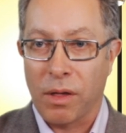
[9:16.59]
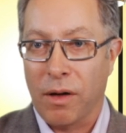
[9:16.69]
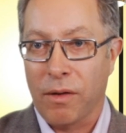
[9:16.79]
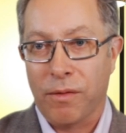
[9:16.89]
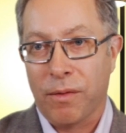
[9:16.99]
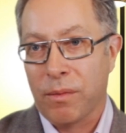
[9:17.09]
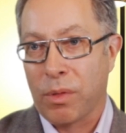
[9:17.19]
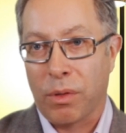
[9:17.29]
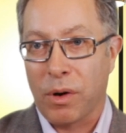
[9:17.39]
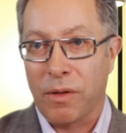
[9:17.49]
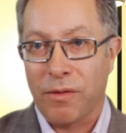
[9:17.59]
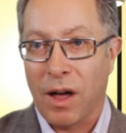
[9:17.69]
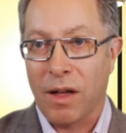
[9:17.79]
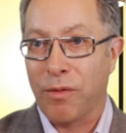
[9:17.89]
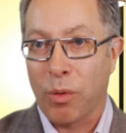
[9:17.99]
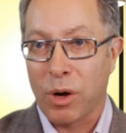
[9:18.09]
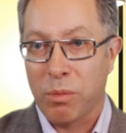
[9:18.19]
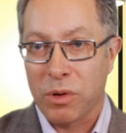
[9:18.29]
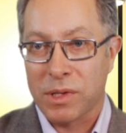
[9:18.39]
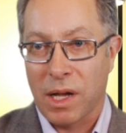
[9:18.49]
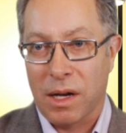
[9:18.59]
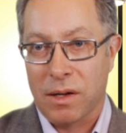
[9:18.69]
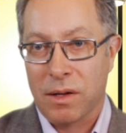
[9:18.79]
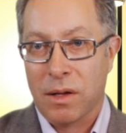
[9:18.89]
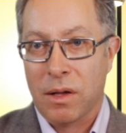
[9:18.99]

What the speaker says: of 35–40%.